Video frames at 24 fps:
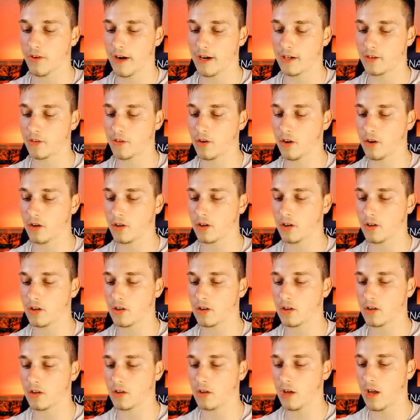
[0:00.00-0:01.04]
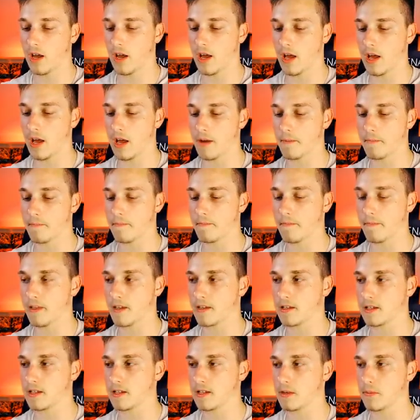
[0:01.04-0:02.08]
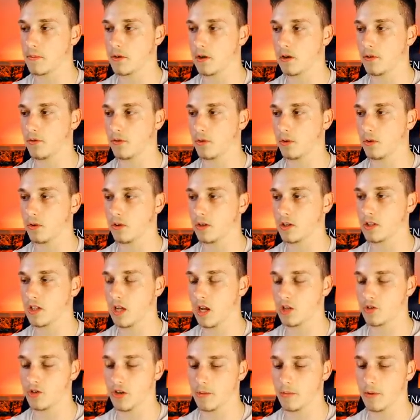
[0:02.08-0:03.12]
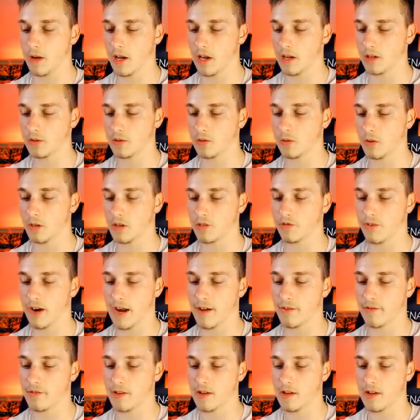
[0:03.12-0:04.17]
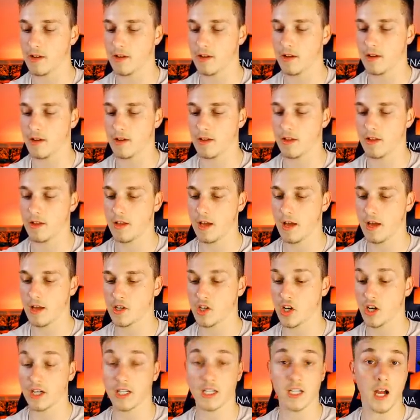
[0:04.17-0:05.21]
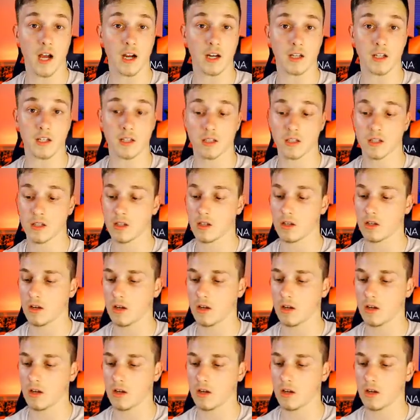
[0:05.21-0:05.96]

Ragnarok. This is the beautiful Star Strike Blast. Duelist Rev. Shining Darkness.